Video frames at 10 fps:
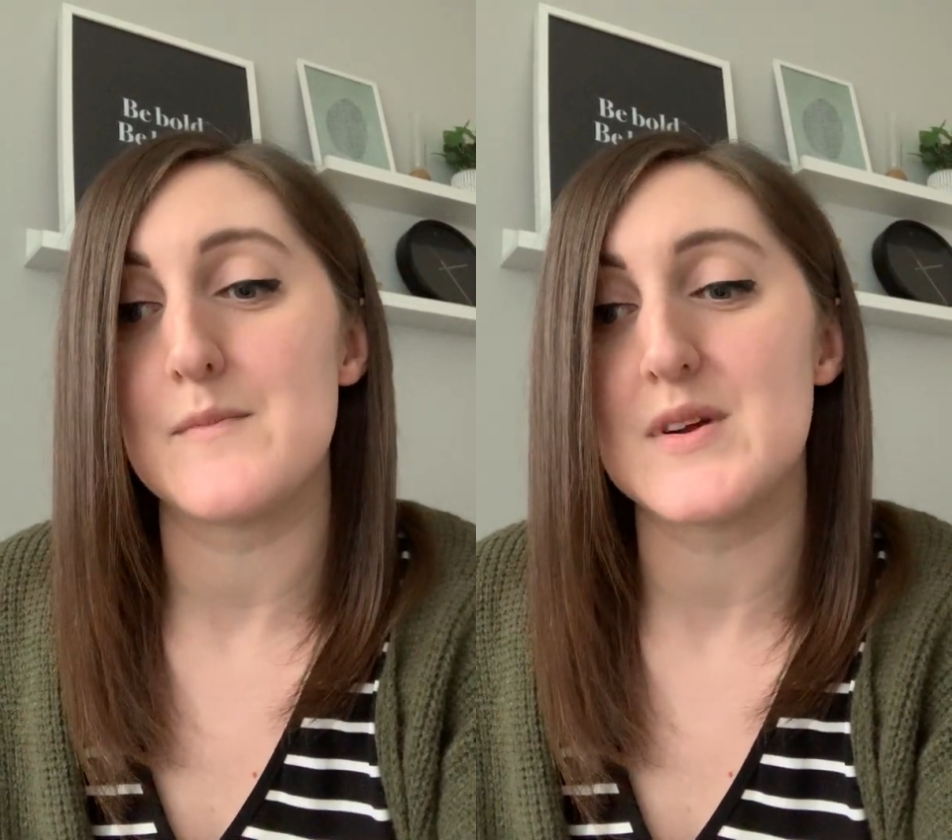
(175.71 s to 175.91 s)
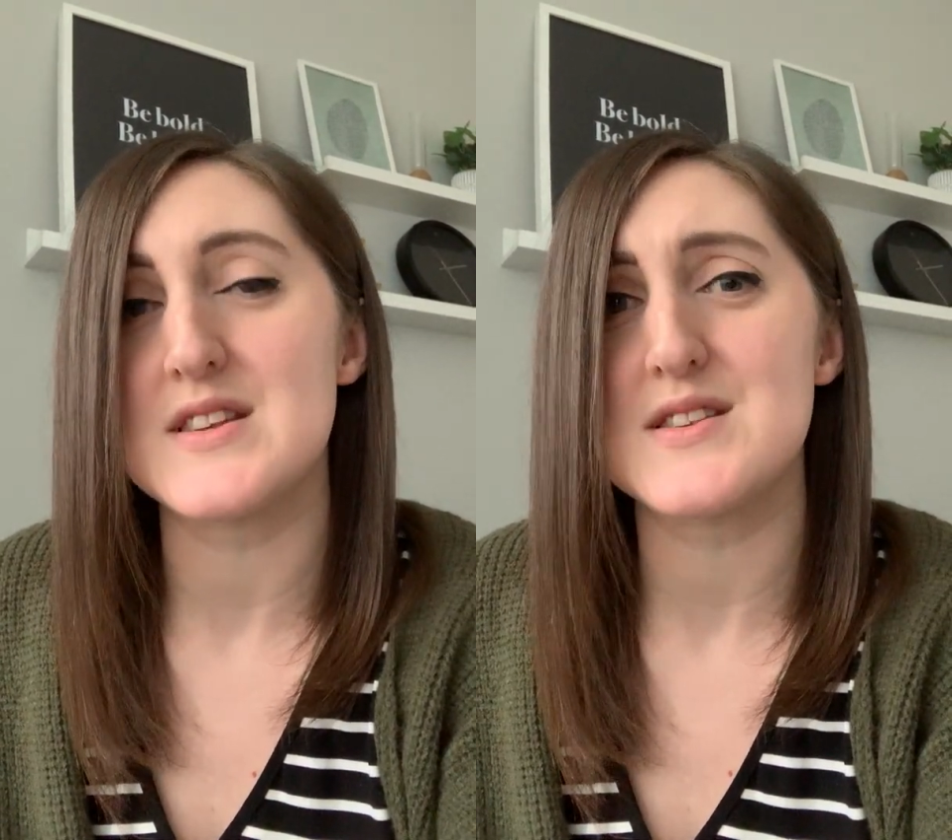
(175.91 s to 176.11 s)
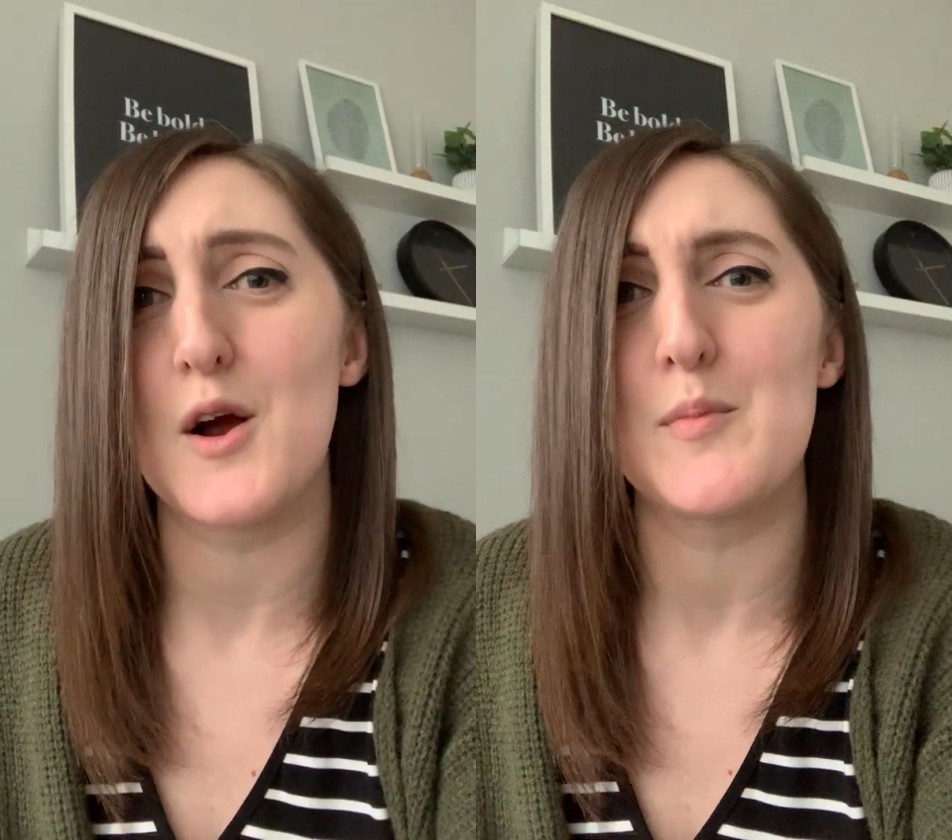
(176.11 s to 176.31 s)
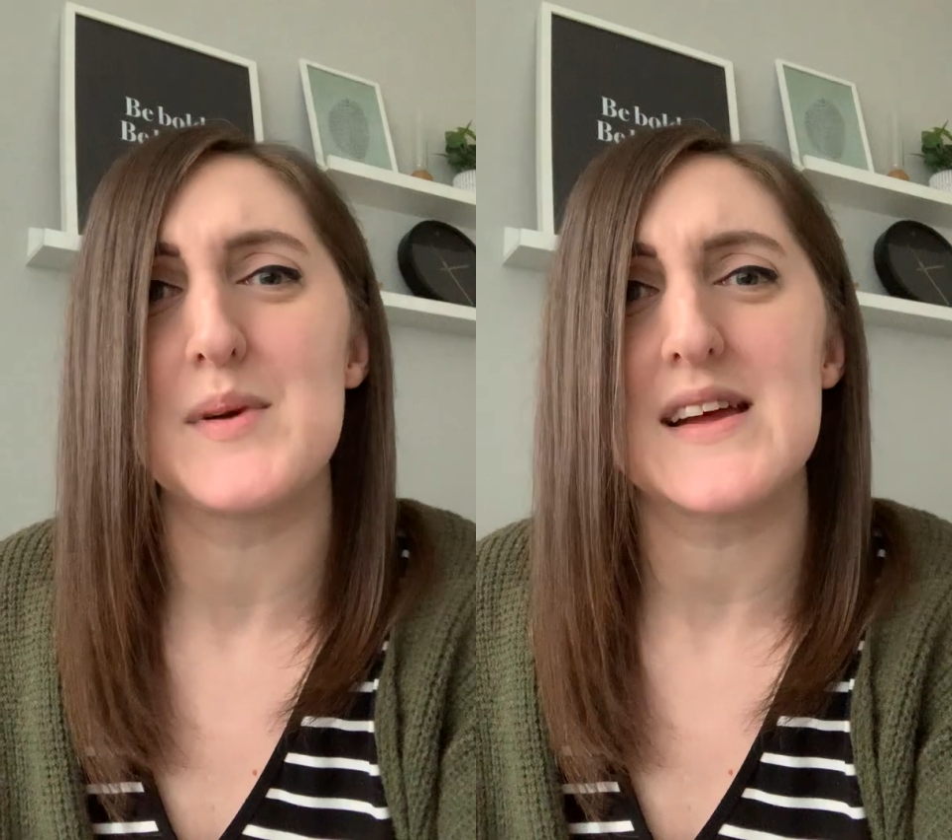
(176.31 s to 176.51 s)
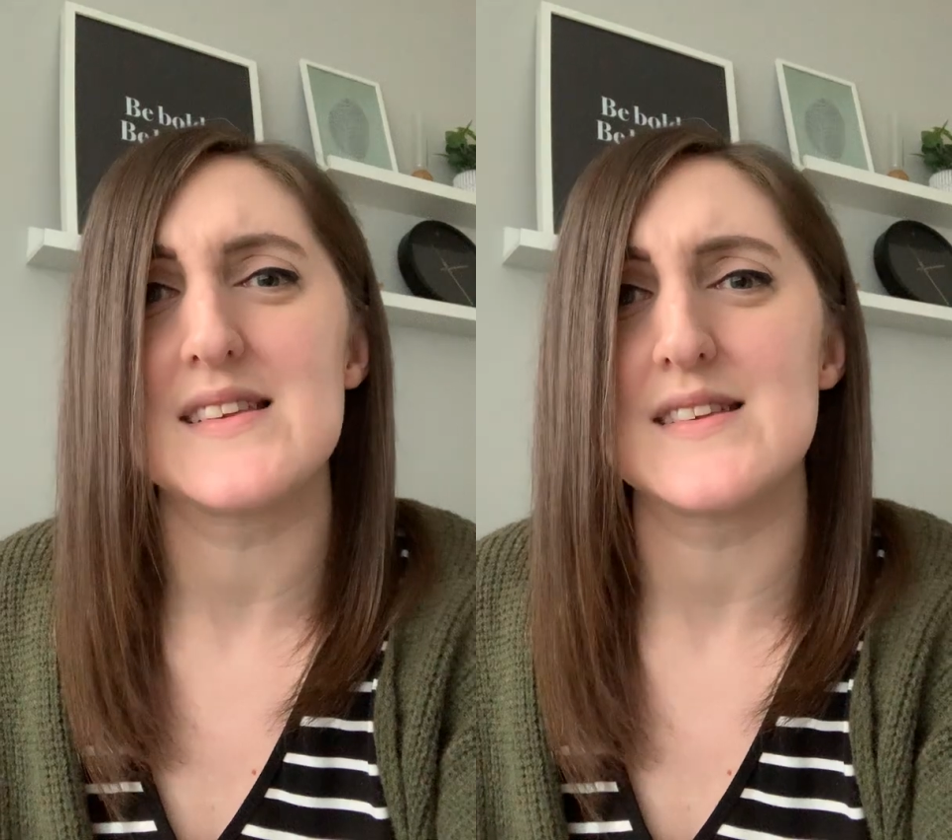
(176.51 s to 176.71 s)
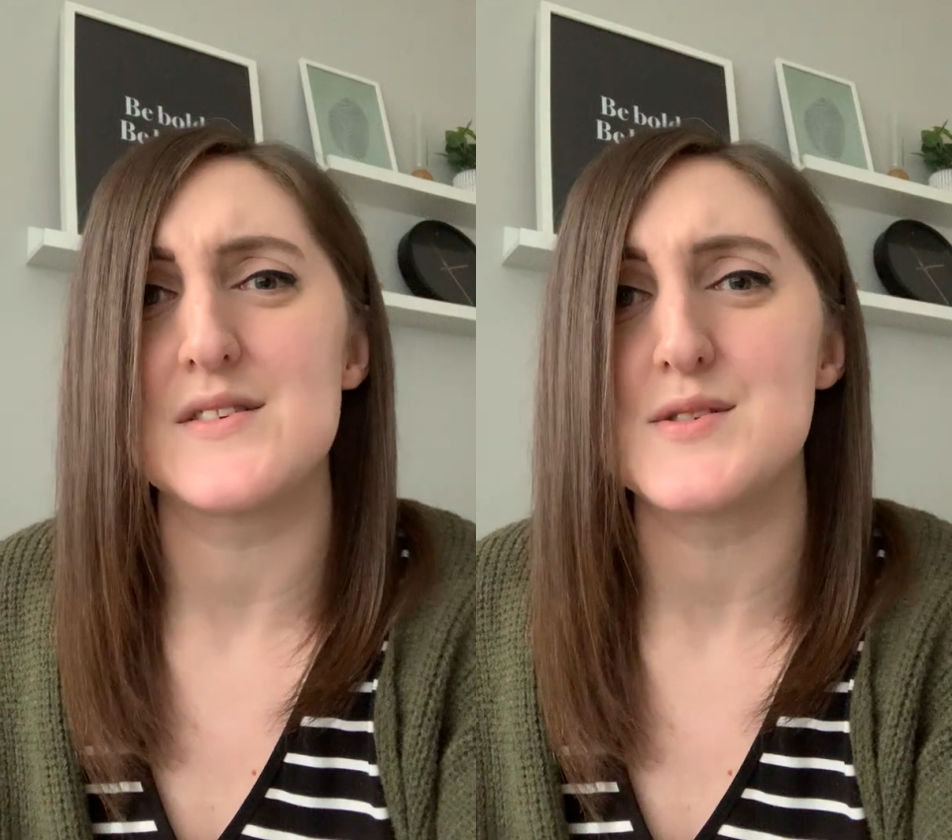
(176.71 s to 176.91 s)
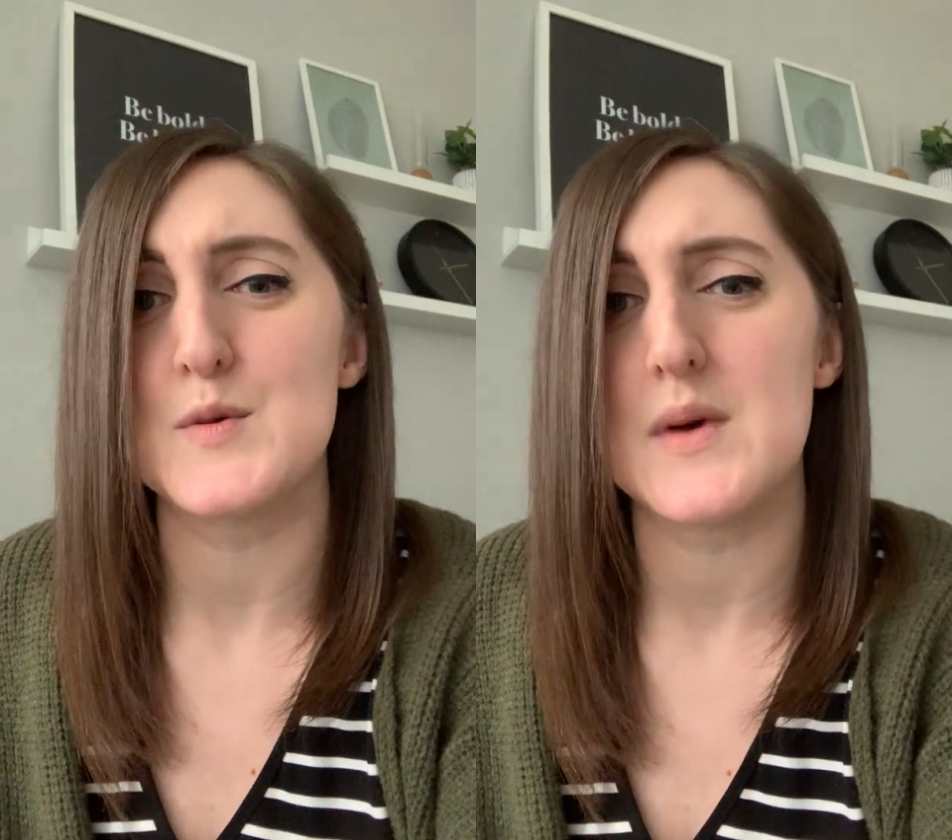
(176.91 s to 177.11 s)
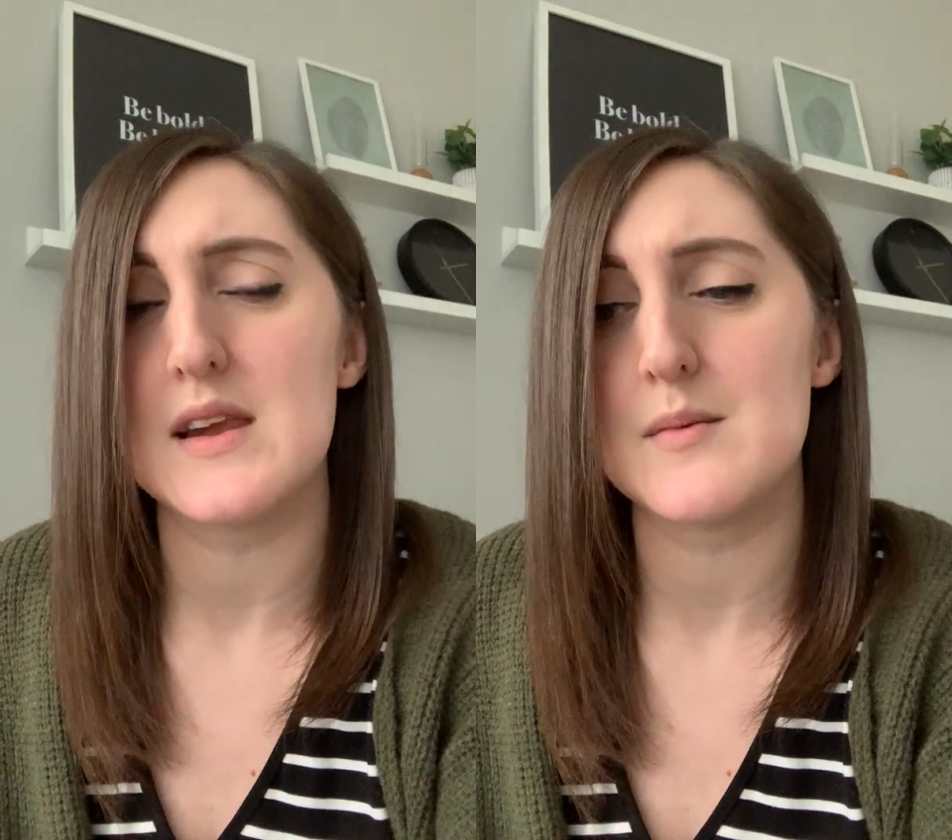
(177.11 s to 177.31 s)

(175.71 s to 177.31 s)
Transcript: which is heartbreaking that there's so many,